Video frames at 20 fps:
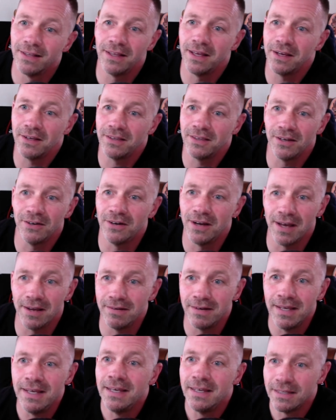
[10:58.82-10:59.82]
like they're not
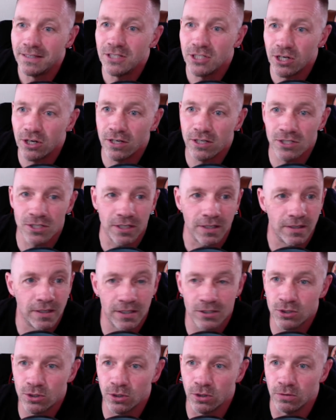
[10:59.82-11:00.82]
seriously.
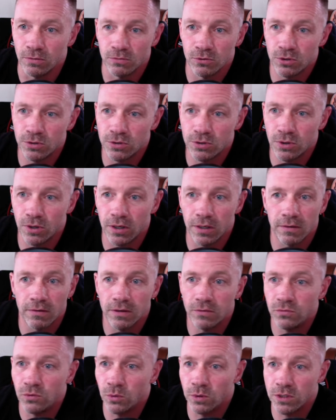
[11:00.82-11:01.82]
That's true, true story.
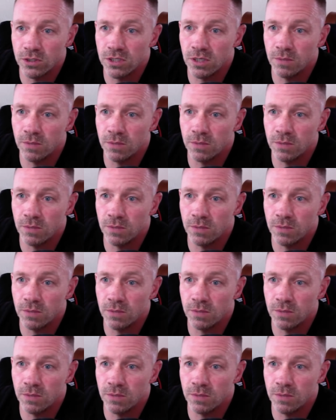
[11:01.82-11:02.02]
If you want to see